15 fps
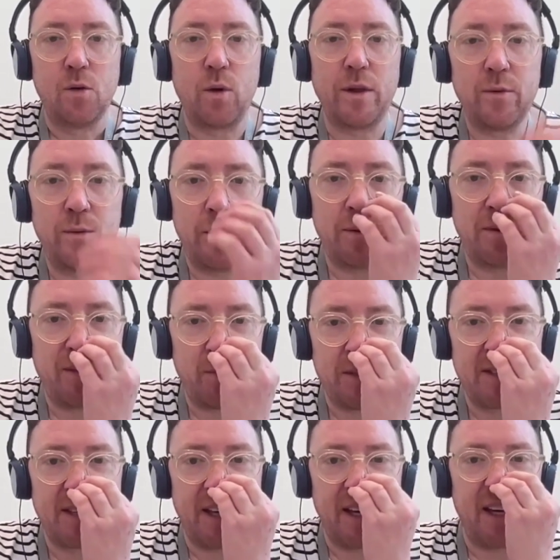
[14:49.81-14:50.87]
what the Whitworth
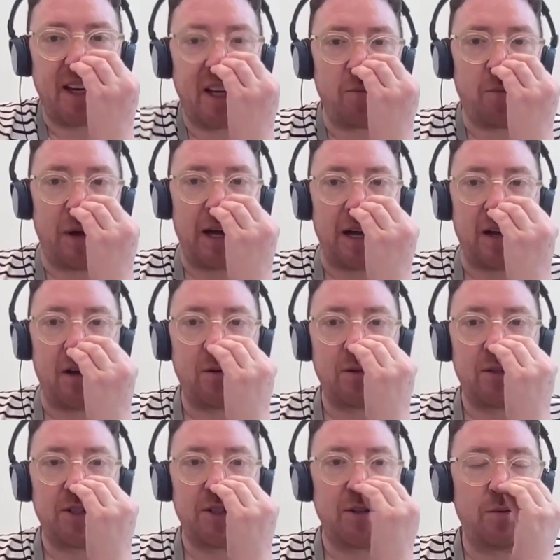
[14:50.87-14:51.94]
was thinking about